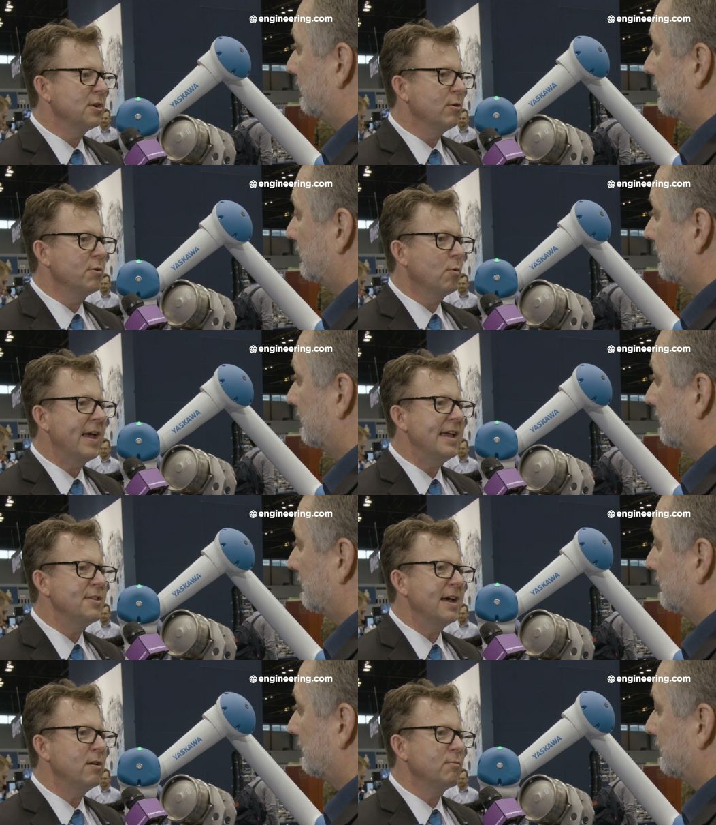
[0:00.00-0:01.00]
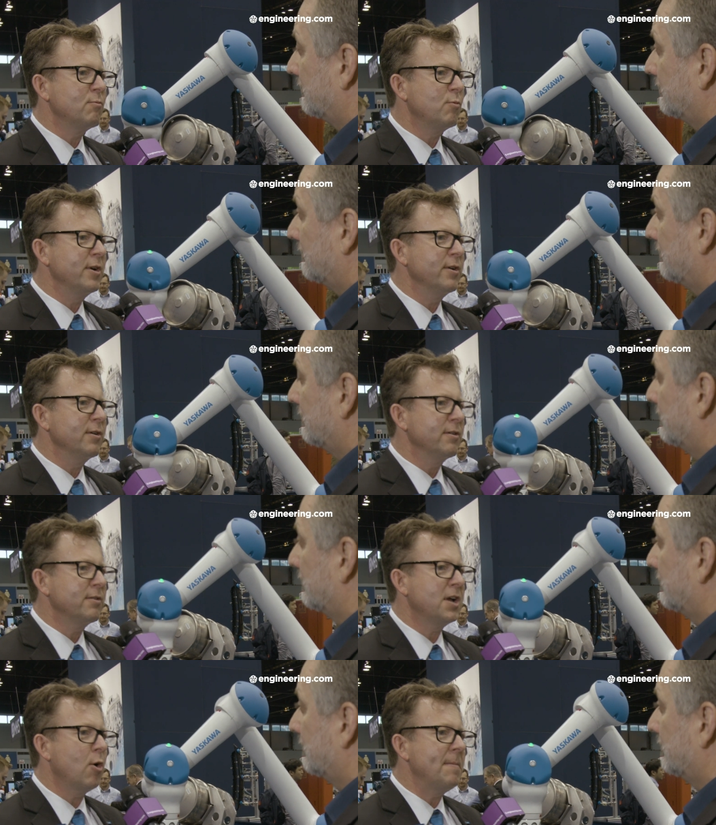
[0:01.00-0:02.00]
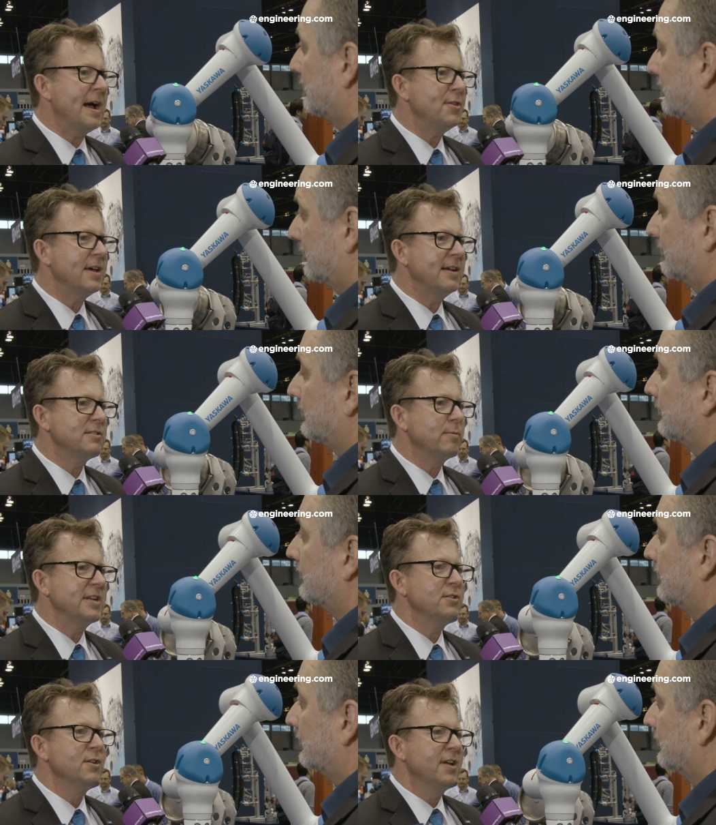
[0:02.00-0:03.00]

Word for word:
Speaker 1: so the way that we go about that is we